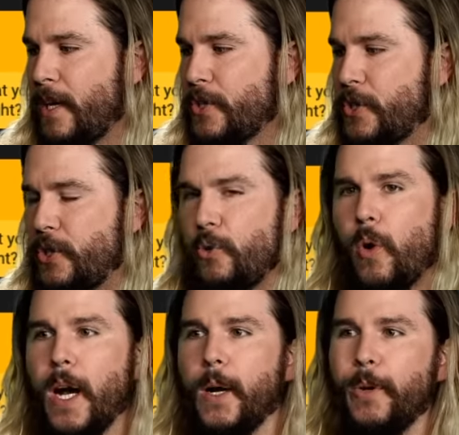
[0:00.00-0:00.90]
to
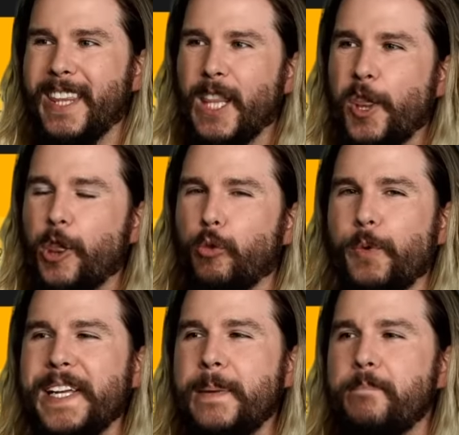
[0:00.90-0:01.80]
uh, within
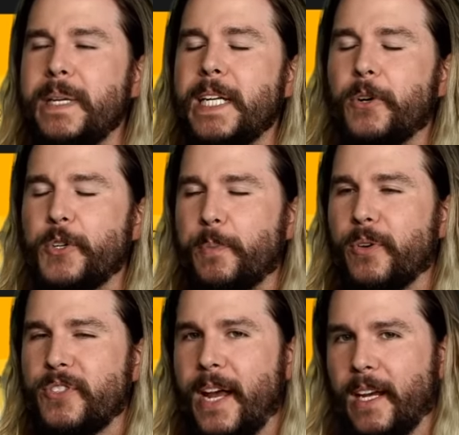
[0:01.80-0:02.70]
3 meters per
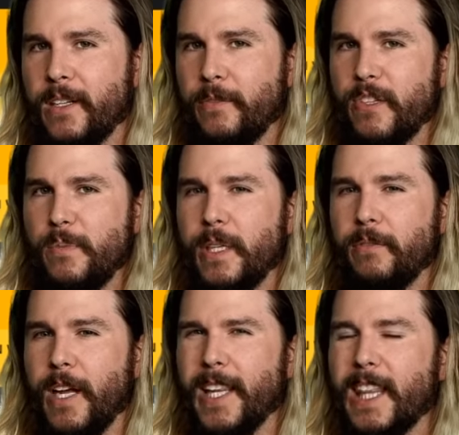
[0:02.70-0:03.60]
second of the speed of
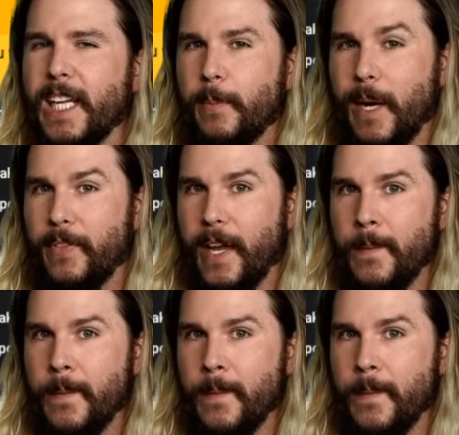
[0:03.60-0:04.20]
light. Think about that.